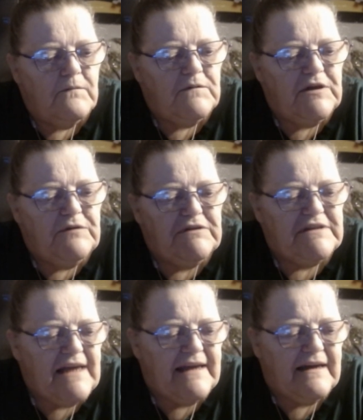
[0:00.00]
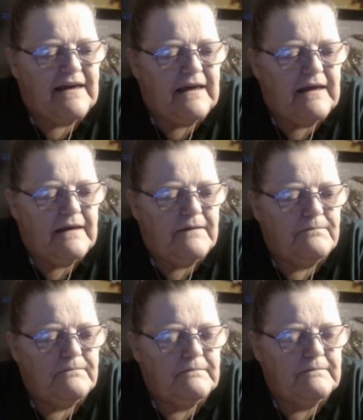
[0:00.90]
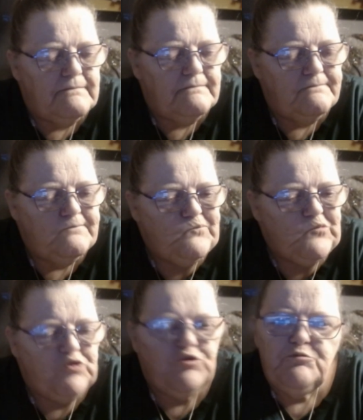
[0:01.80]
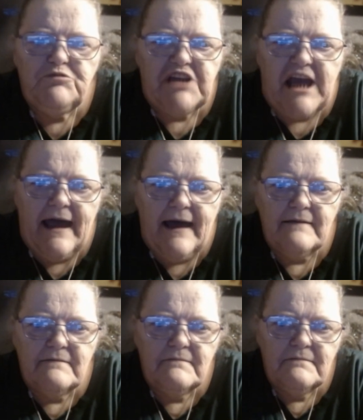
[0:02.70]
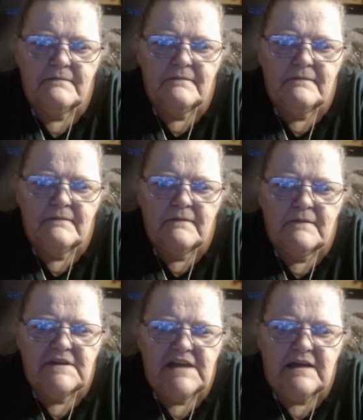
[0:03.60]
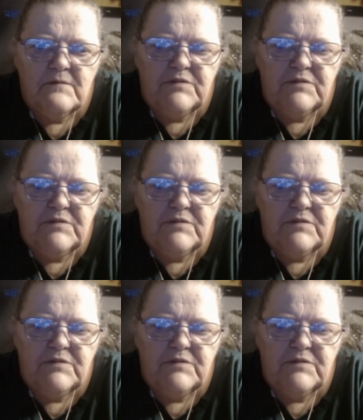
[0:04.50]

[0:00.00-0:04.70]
there was like a group chat taking